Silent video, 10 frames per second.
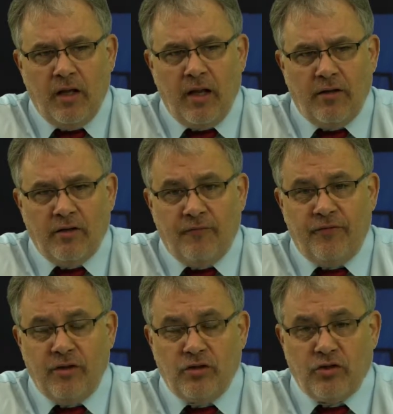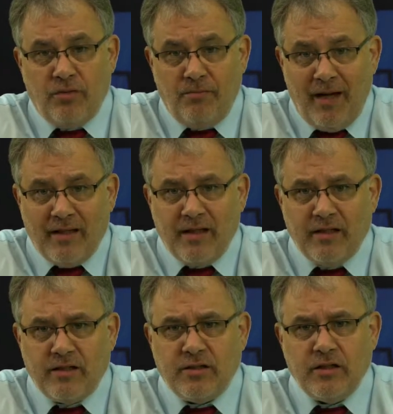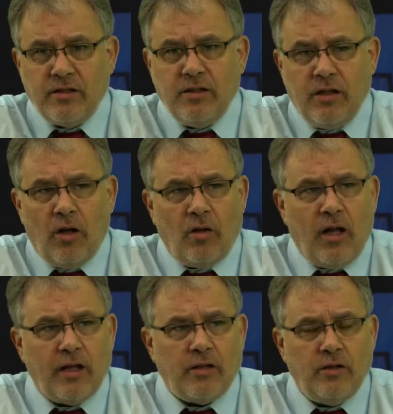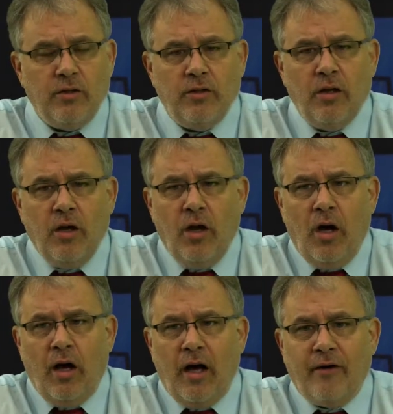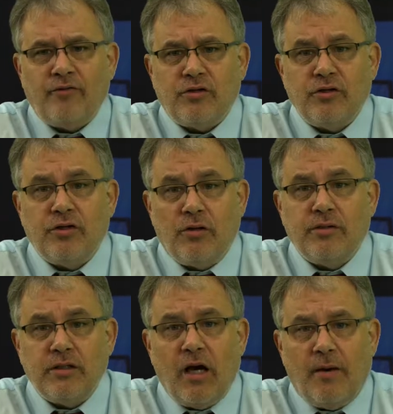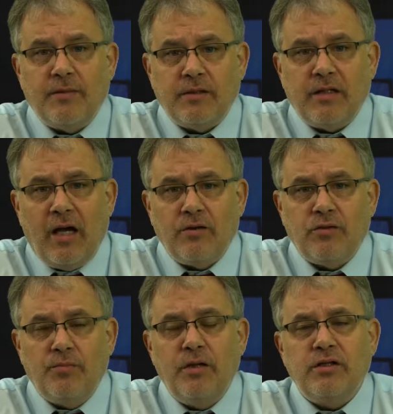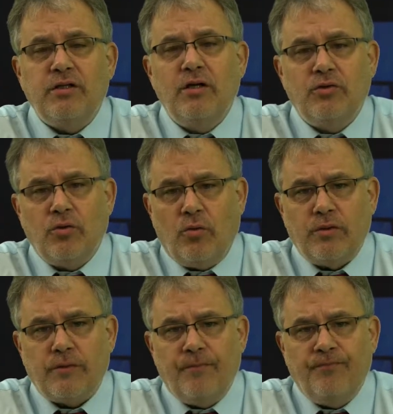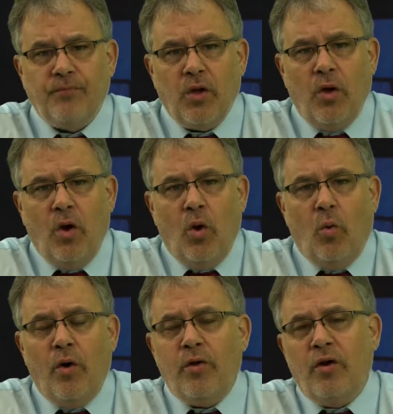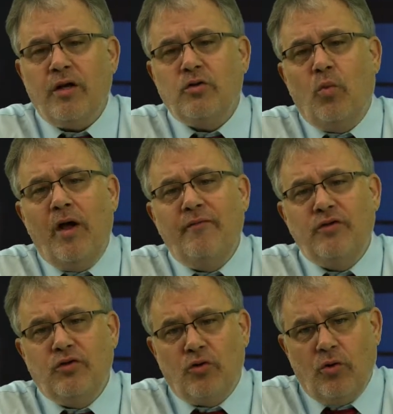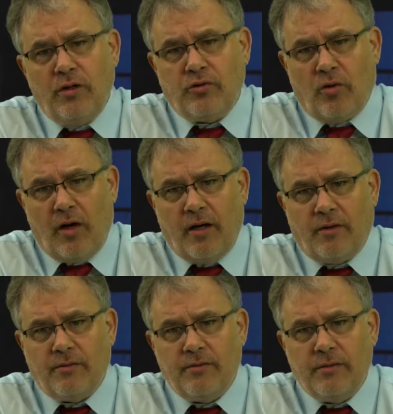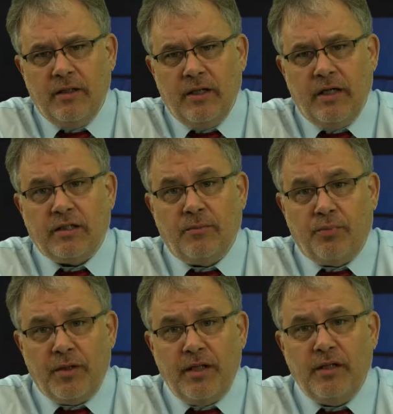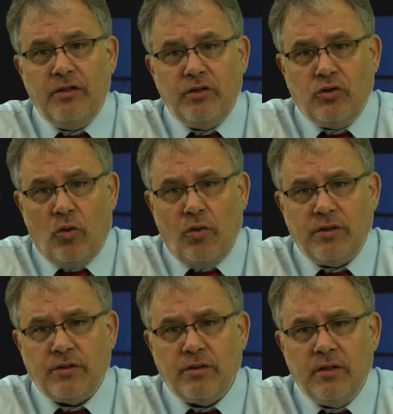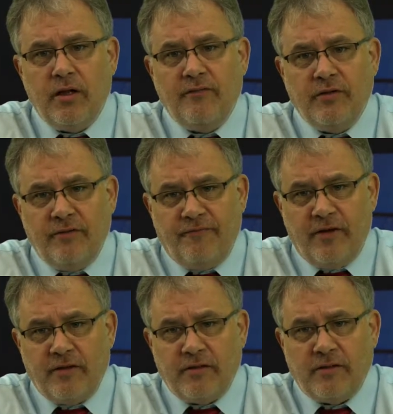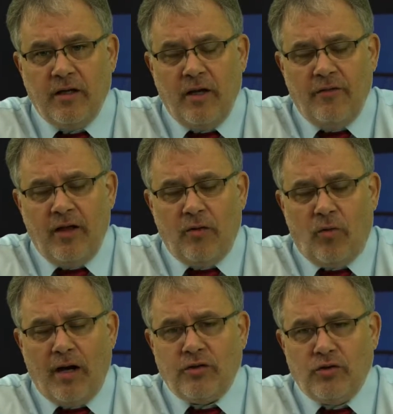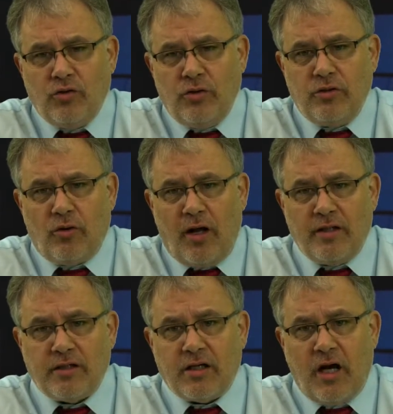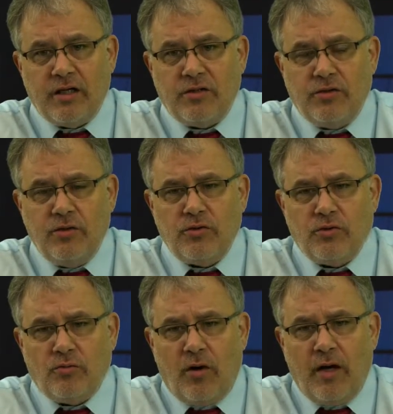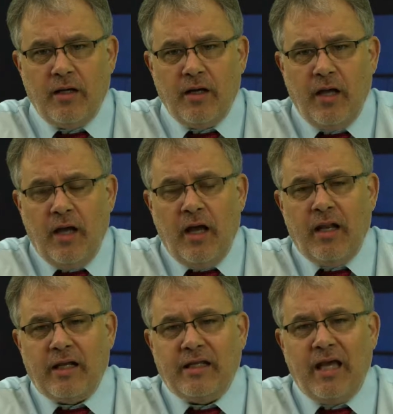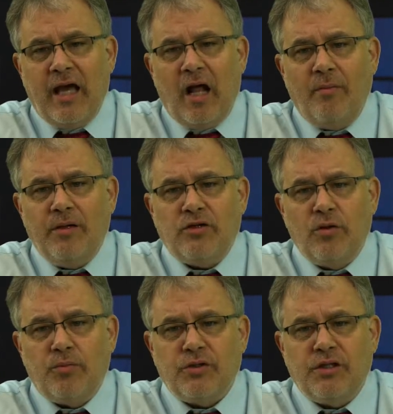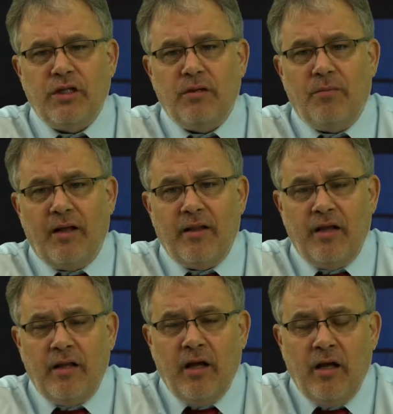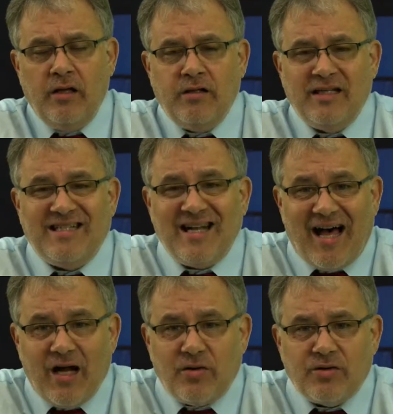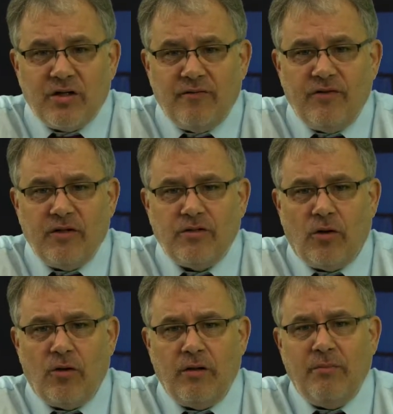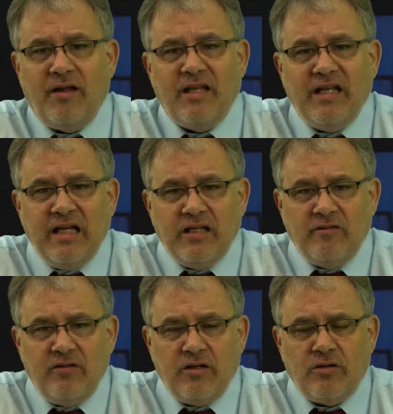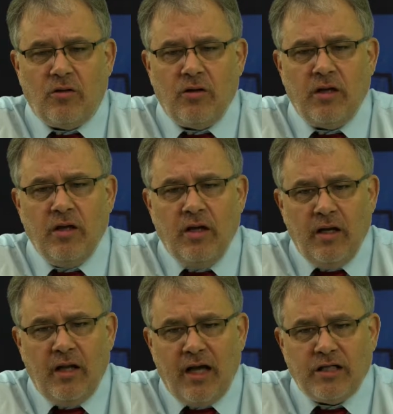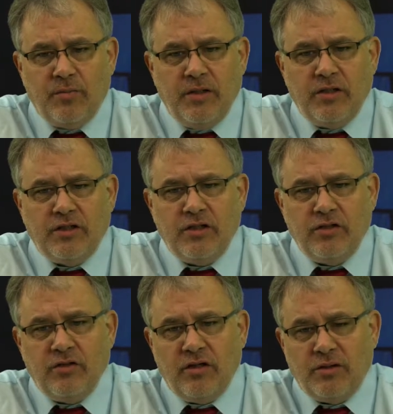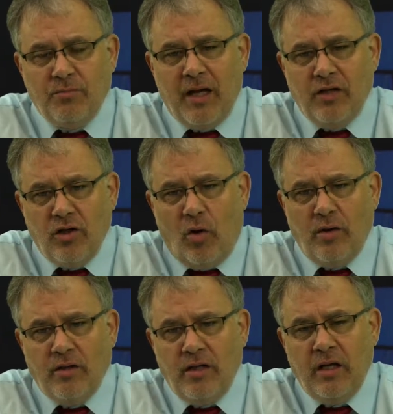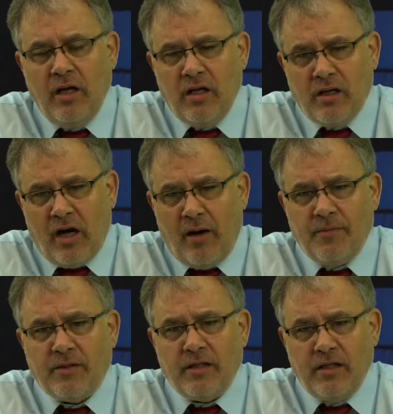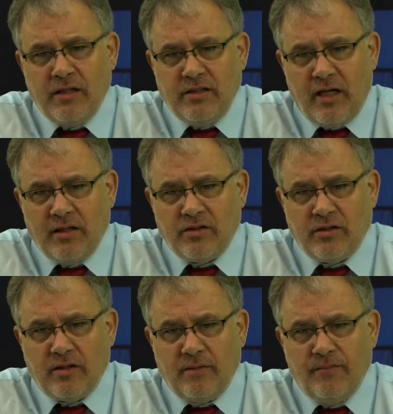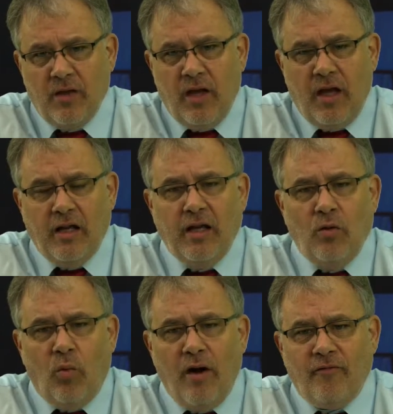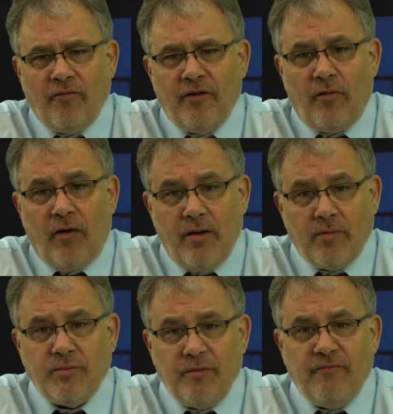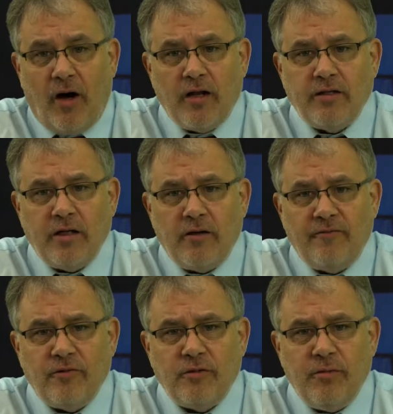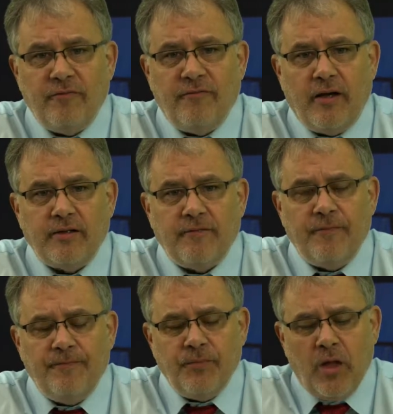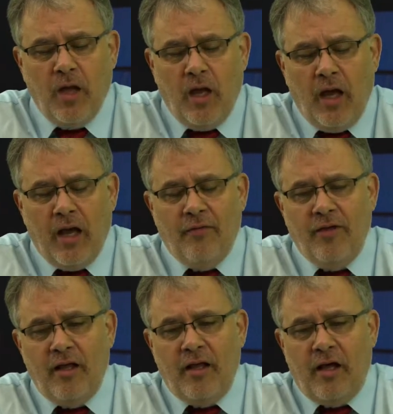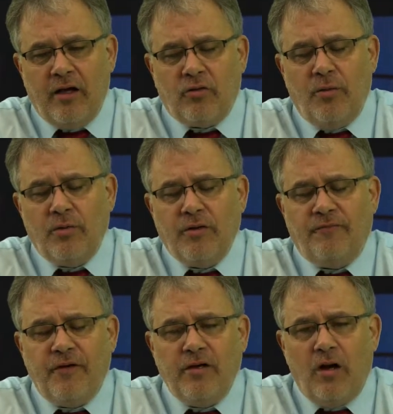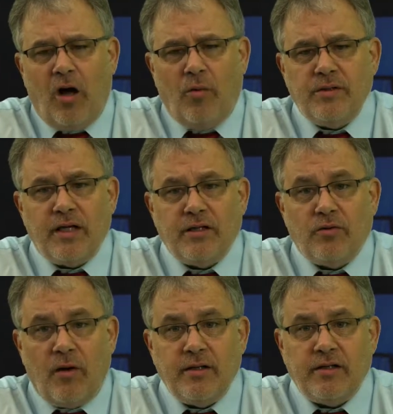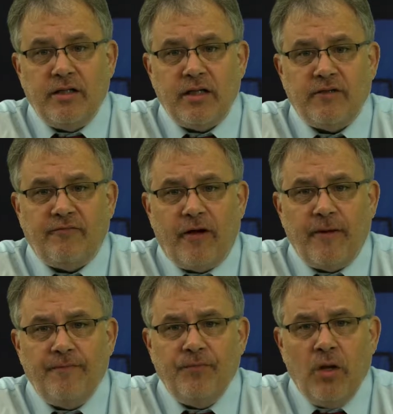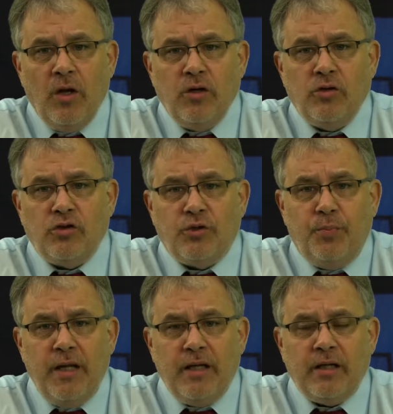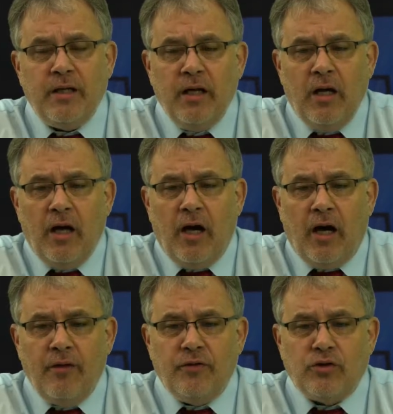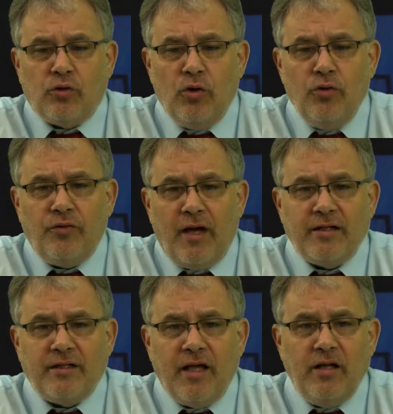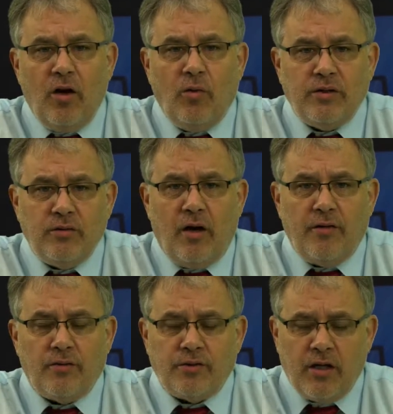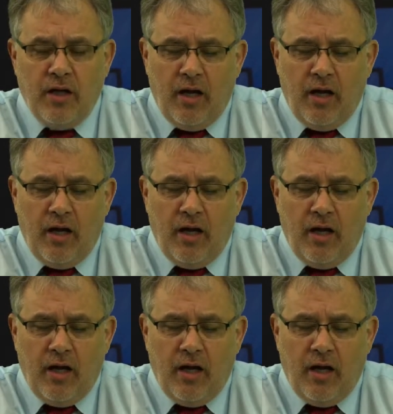Now, the defendant should make that decision in all likelihood after consulting competent counsel, but it's their choice. Whether or not to waive a jury trial is completely the choice of the defendant. That right to jury trial is a constitutional right, and it cannot be superseded by the desires of the attorney, by the needs of the attorney. It has to be a decision that's made knowingly, competently, and intelligently. And any waiver of that right must be voluntary for it to be effective. And then a criminal defendant always has the right to testify, to speak the truth as they know it to others.